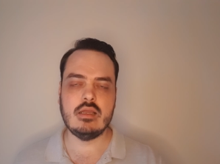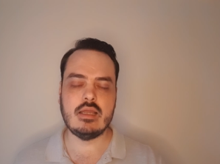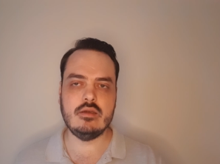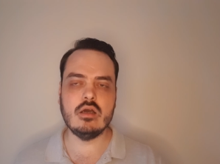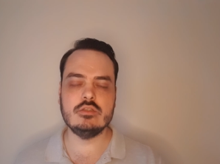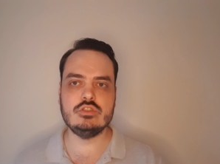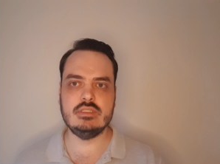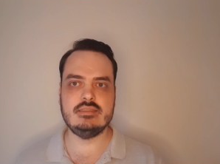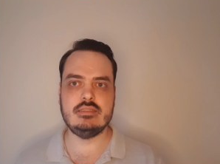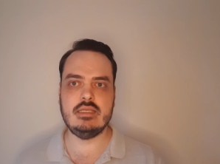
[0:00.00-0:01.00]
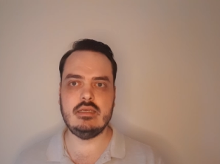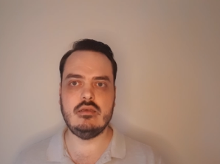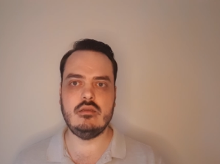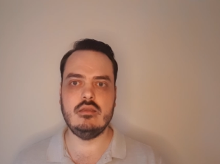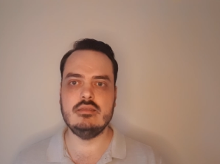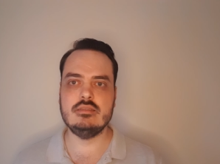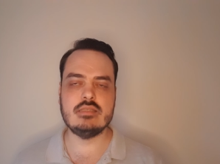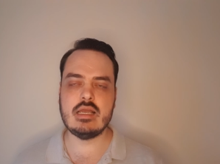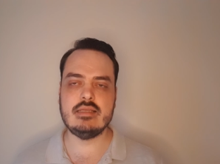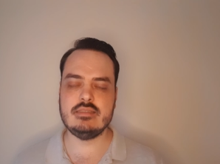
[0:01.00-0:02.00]
and not just in
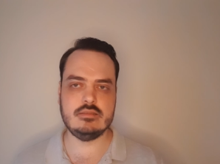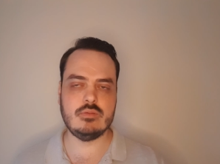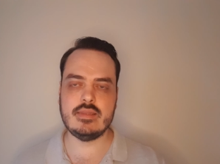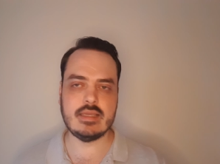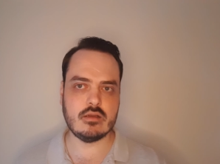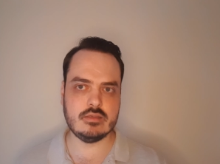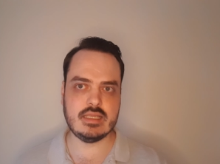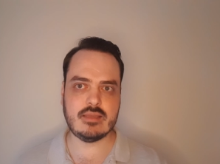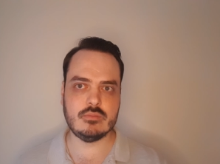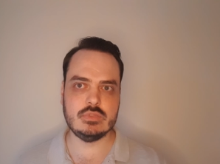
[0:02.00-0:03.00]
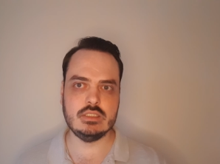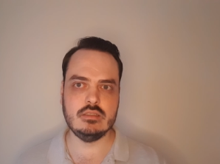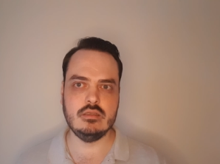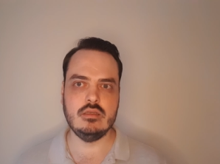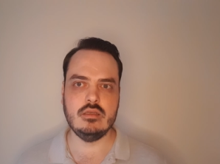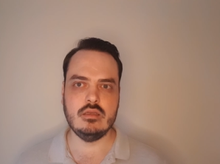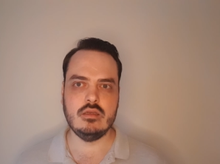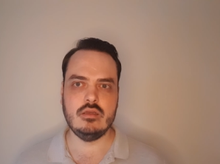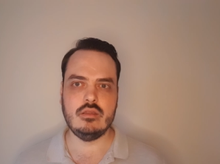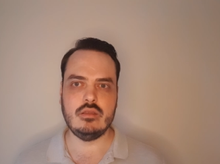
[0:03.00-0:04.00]
societies where they're condemned.
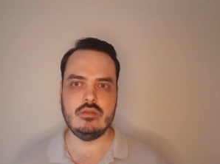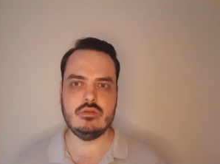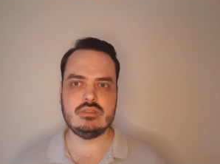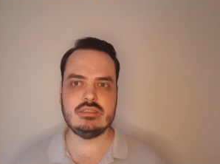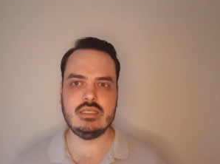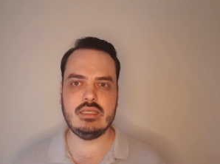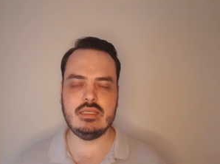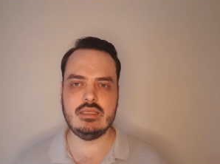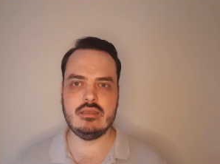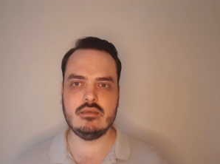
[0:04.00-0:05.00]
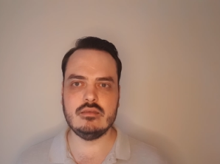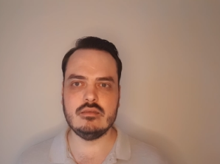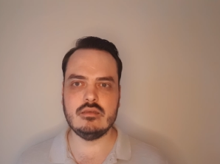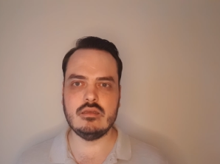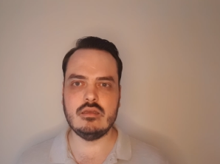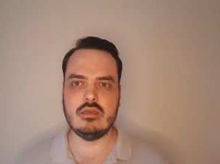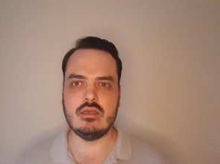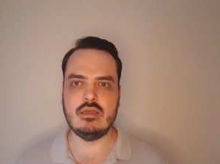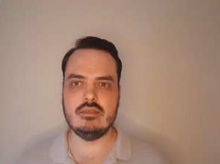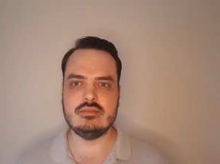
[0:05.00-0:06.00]
You see
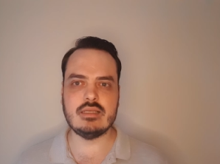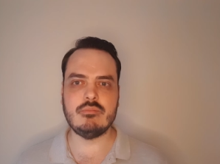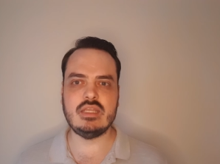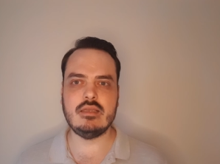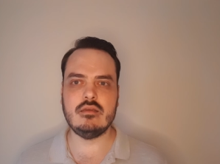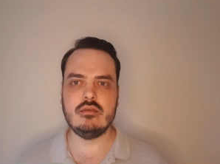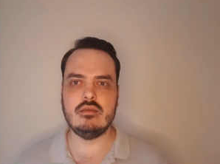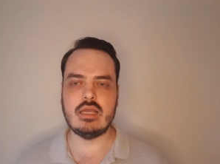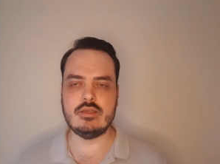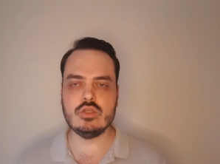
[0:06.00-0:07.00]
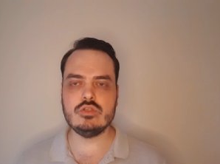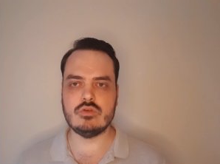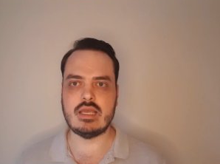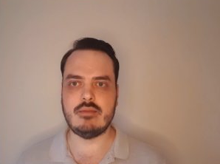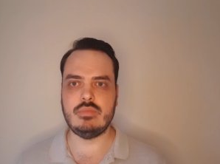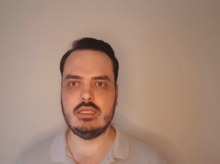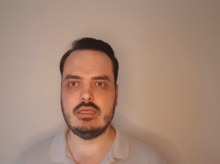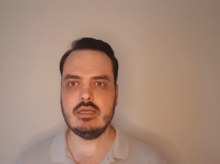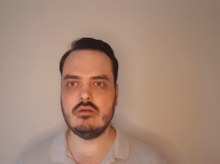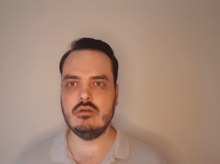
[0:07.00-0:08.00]
something unusual happening.
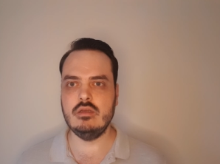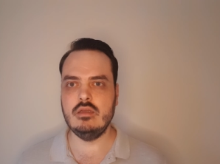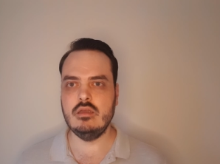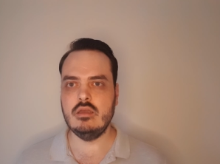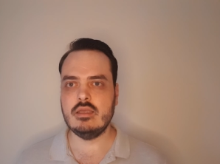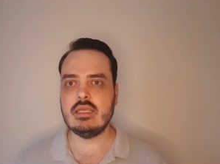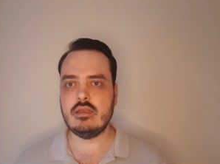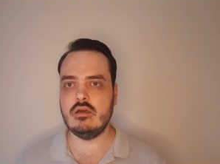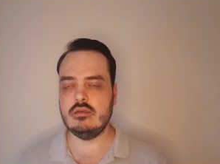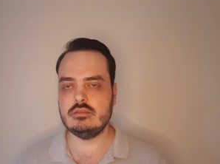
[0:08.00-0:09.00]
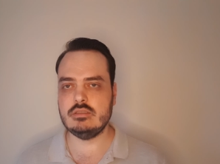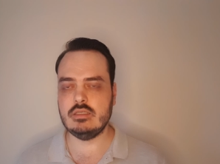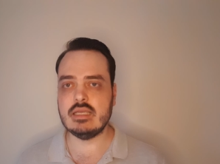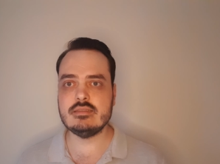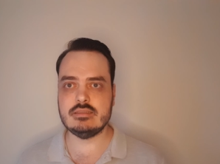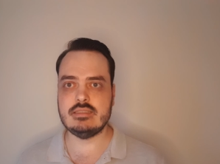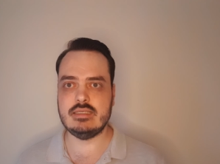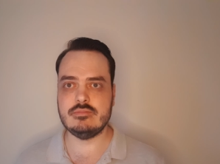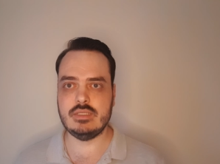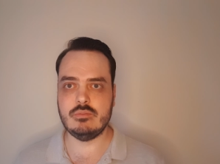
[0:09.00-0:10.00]
Now, getting on to
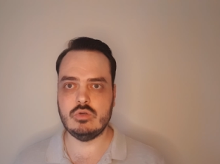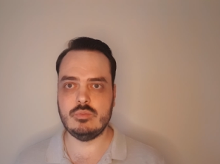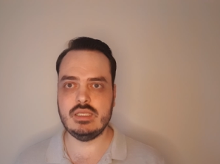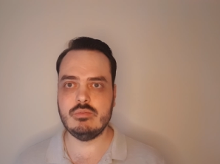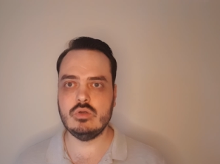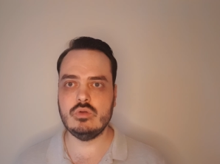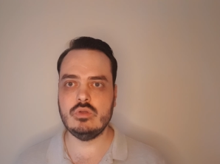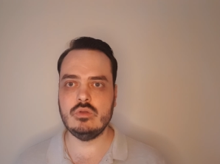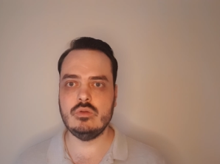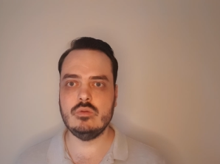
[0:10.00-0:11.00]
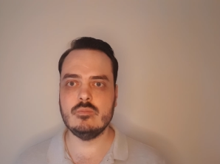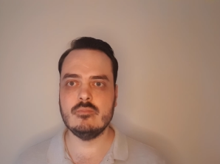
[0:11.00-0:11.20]
intersex people, people who